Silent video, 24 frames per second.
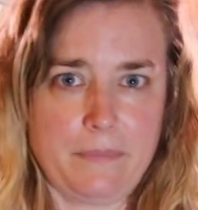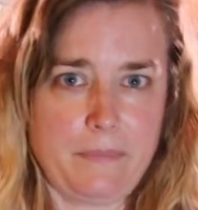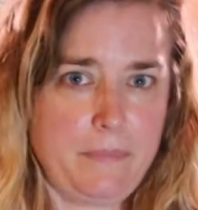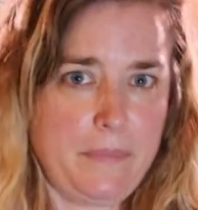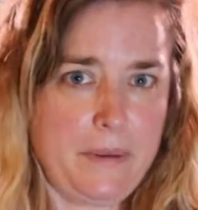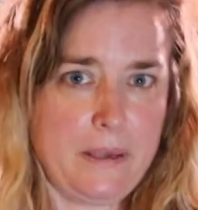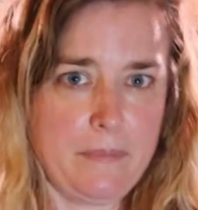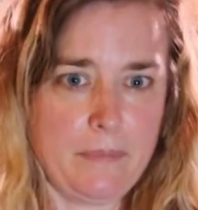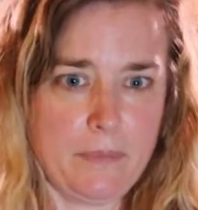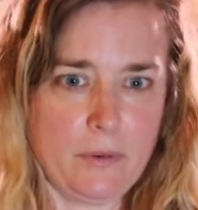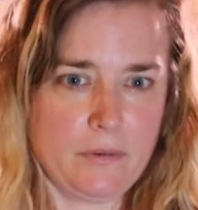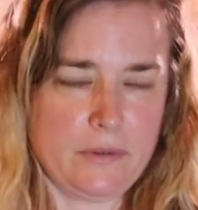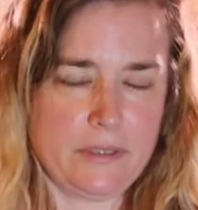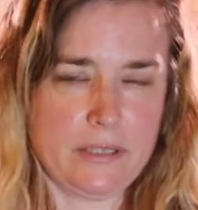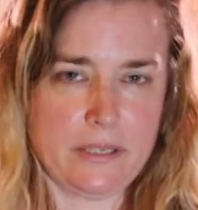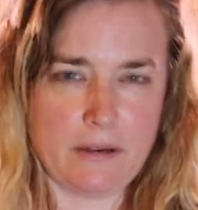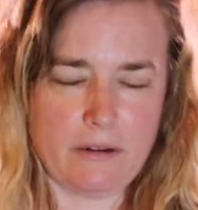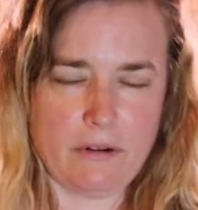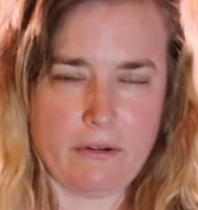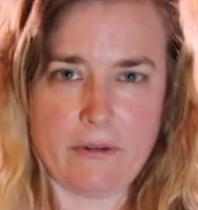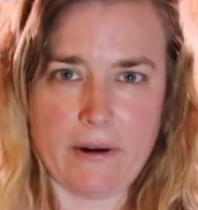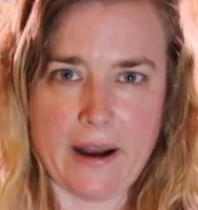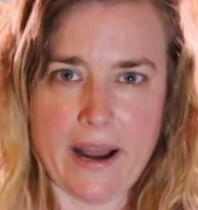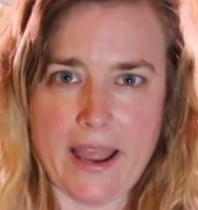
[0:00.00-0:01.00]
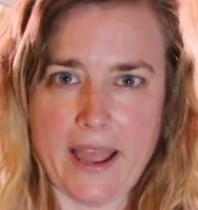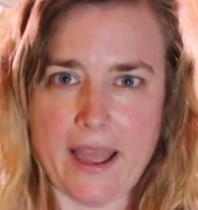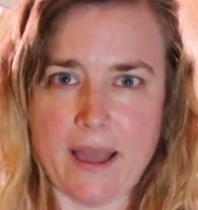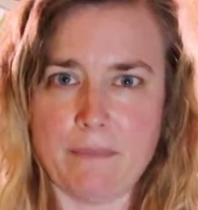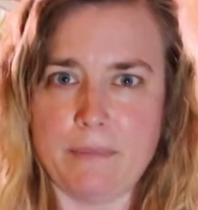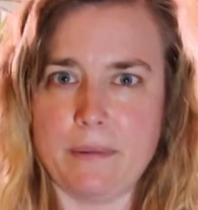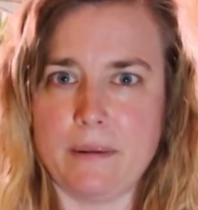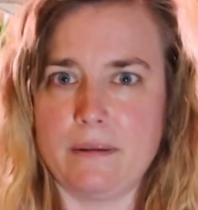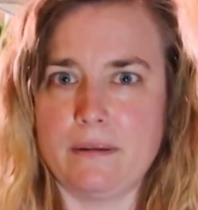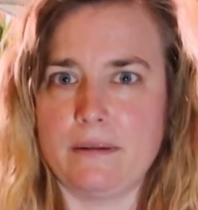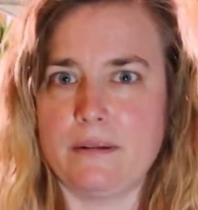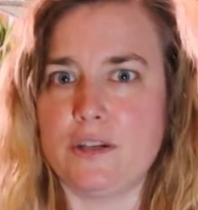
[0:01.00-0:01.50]
people to
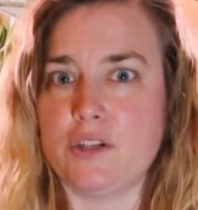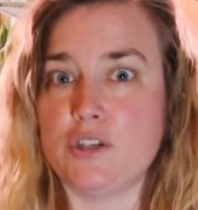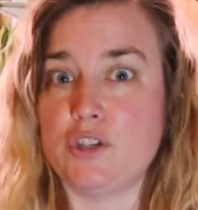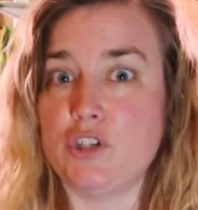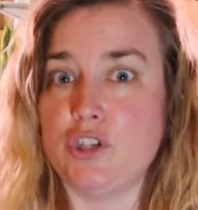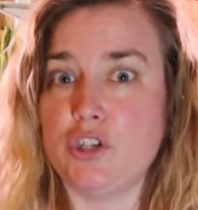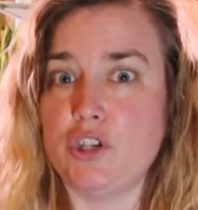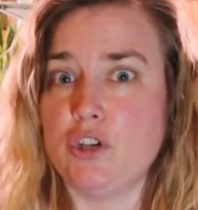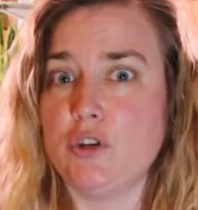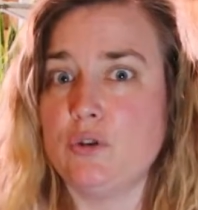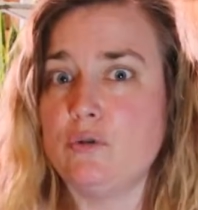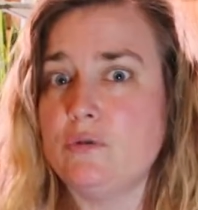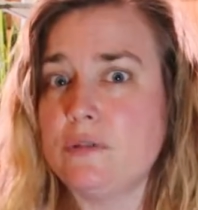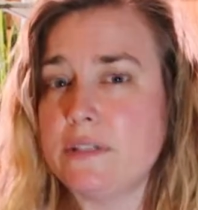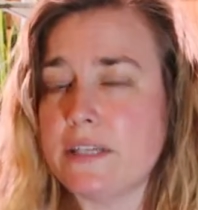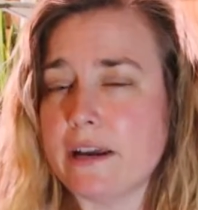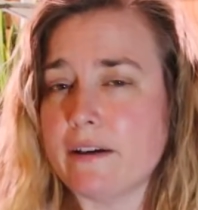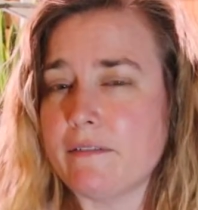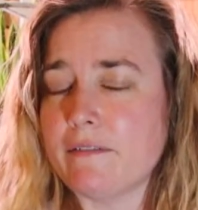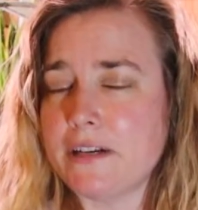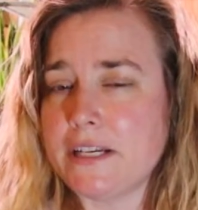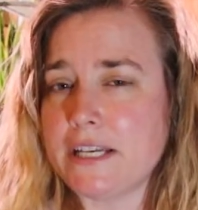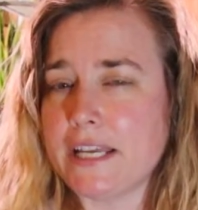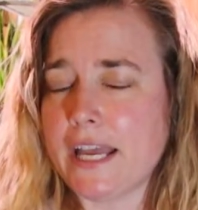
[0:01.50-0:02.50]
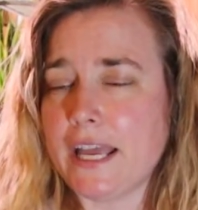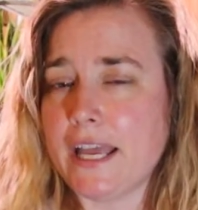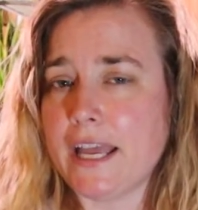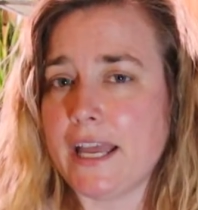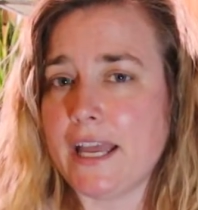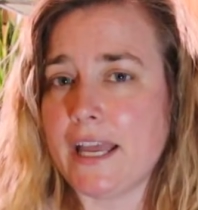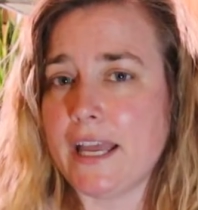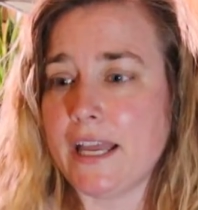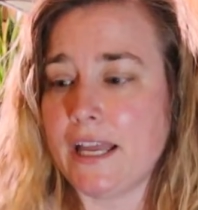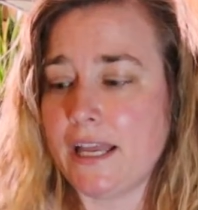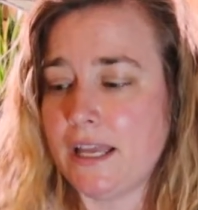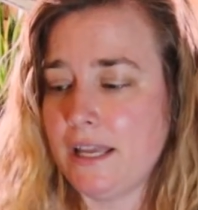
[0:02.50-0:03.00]
grab and just use every
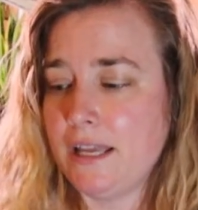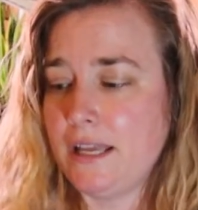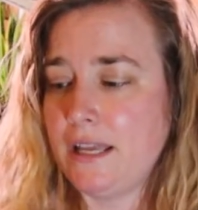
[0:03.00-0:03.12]
day.